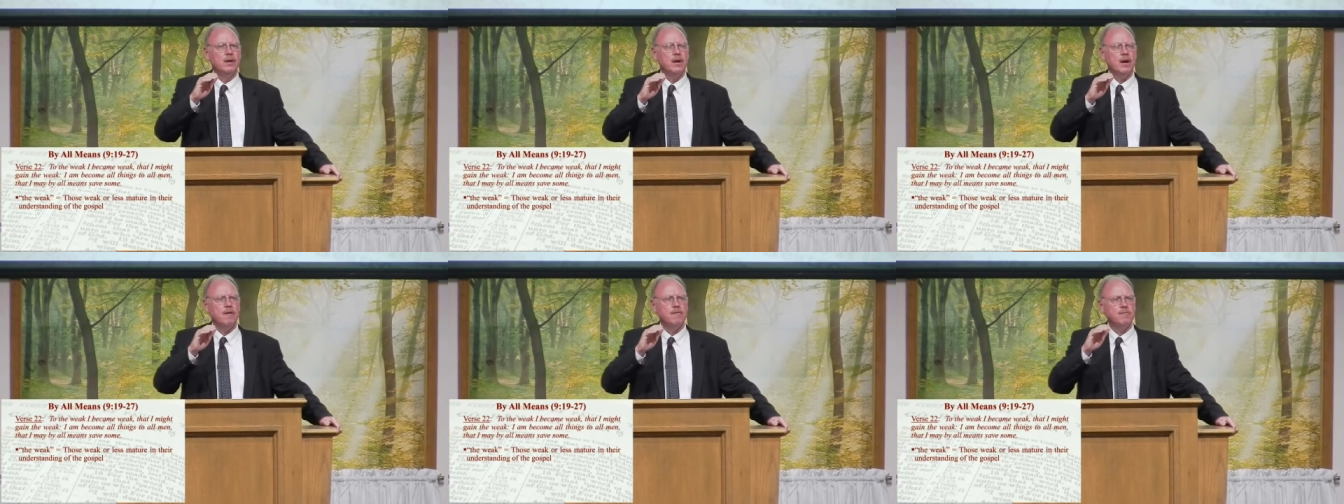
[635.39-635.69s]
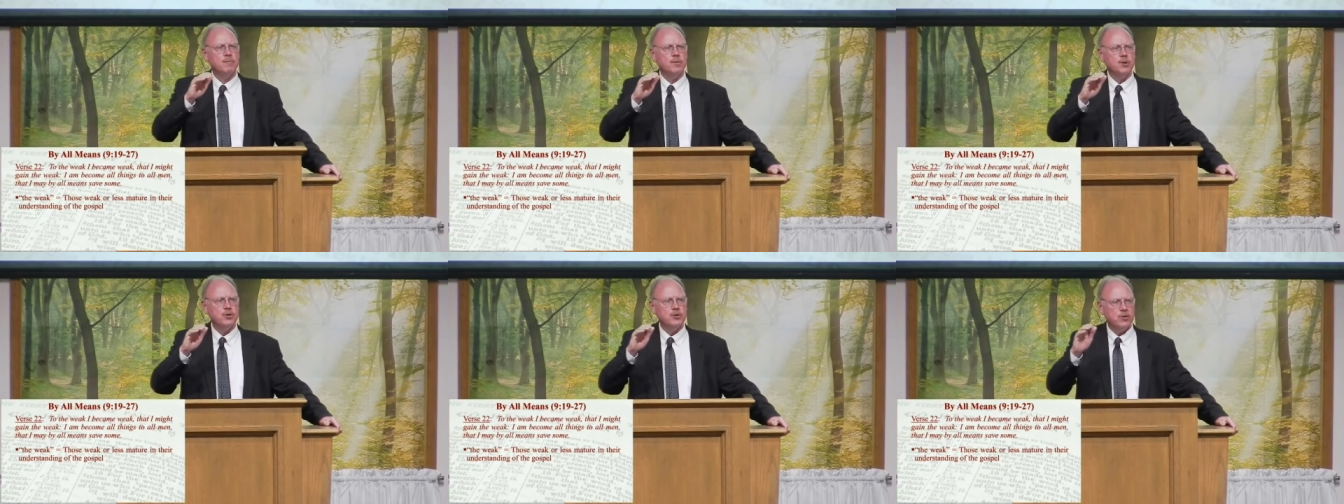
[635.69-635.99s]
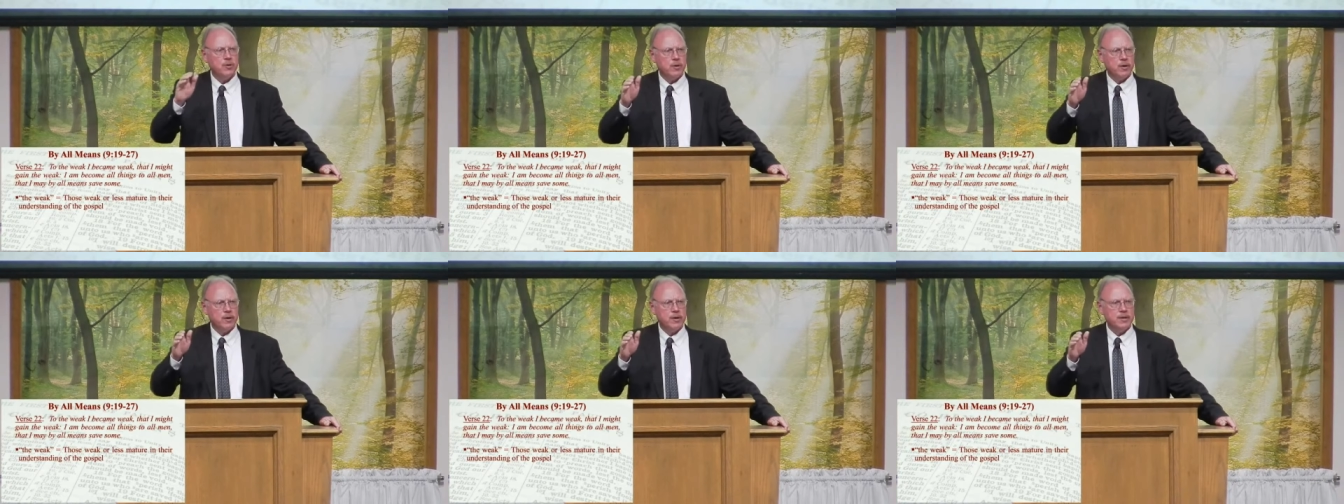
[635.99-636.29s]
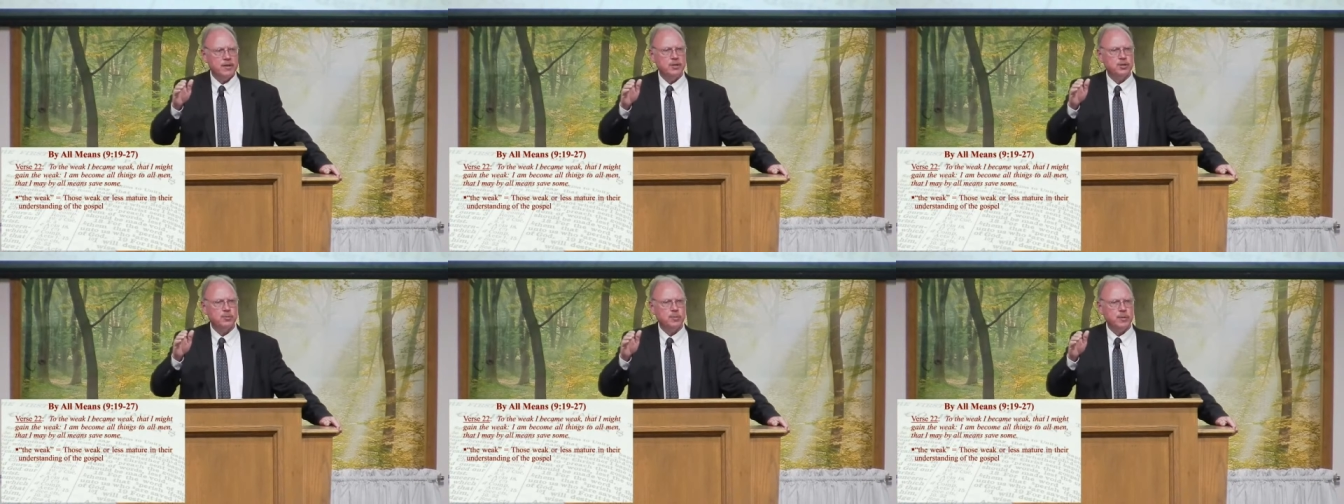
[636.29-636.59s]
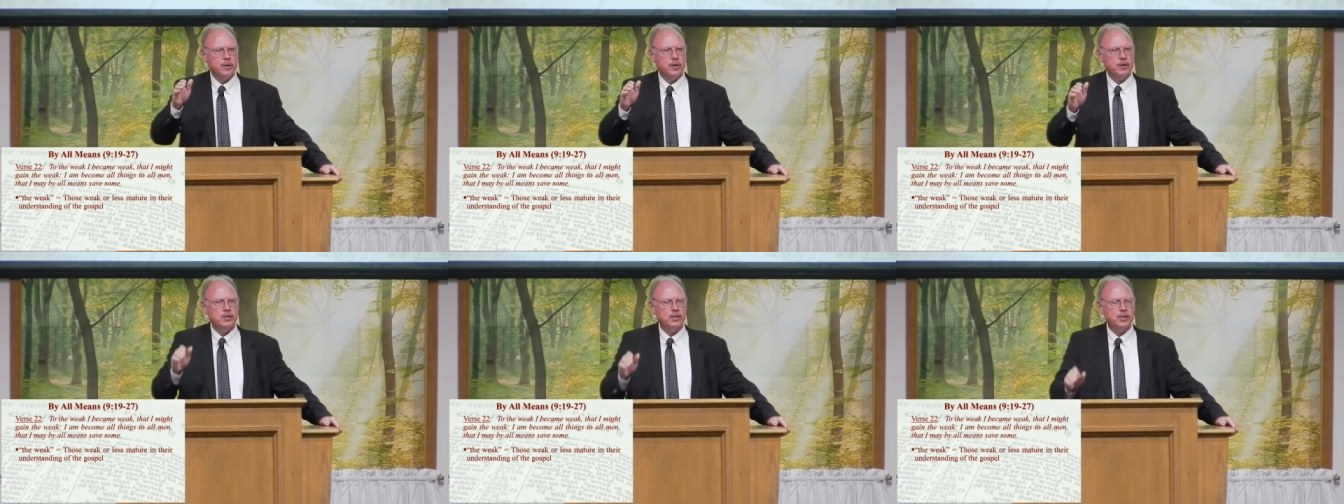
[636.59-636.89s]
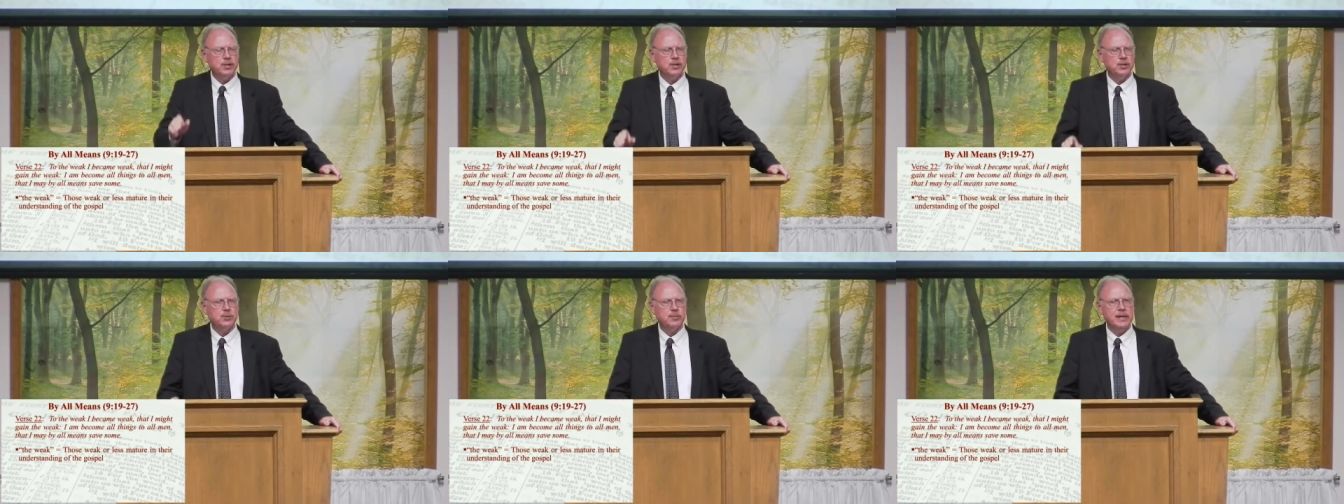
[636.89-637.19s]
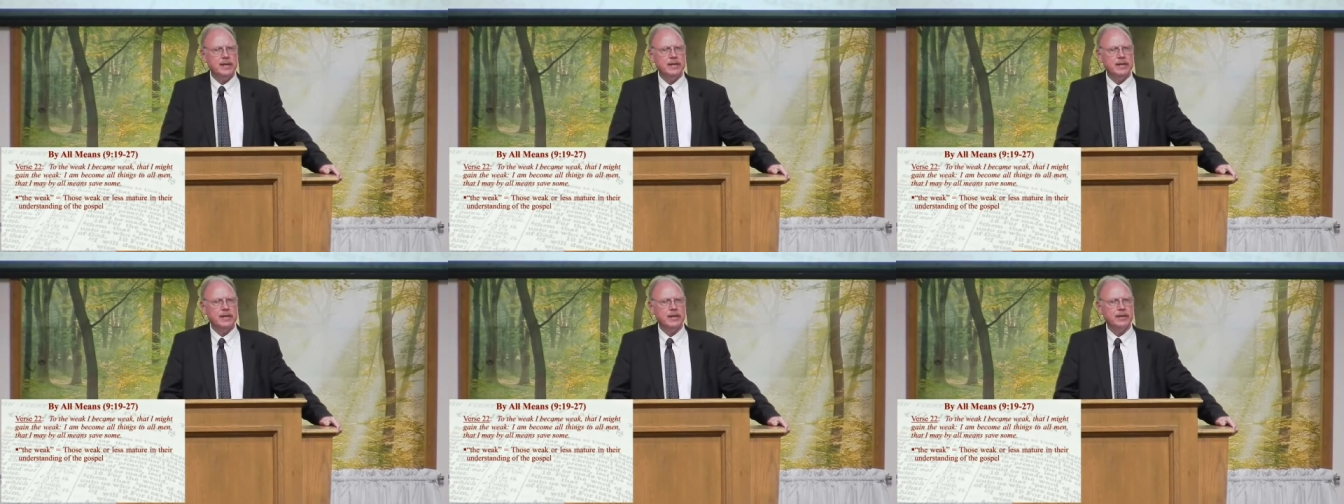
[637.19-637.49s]
of maturity, spiritually
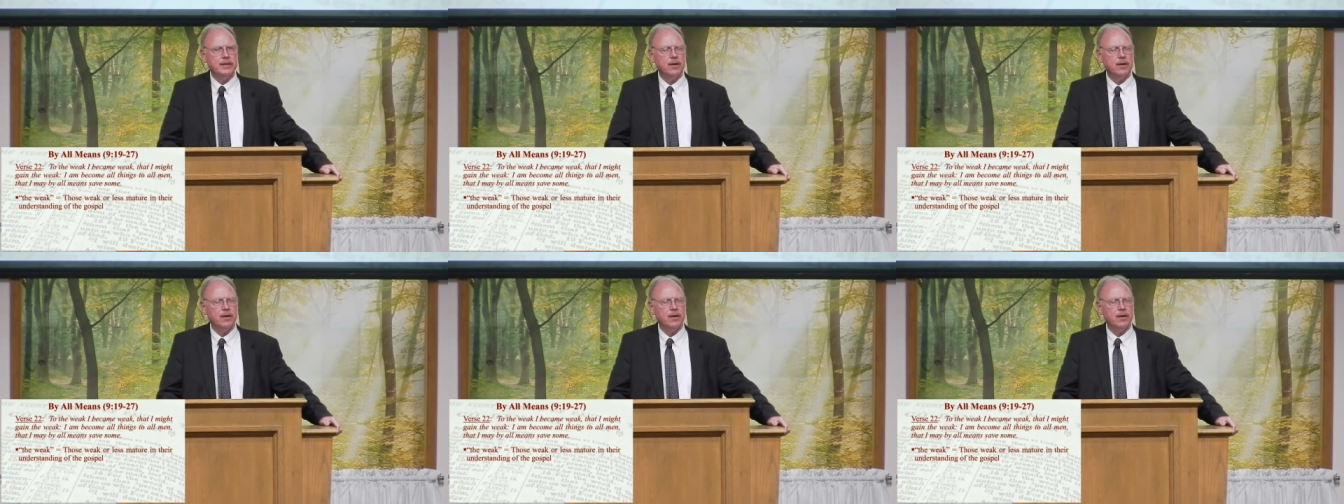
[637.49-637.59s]
speaking.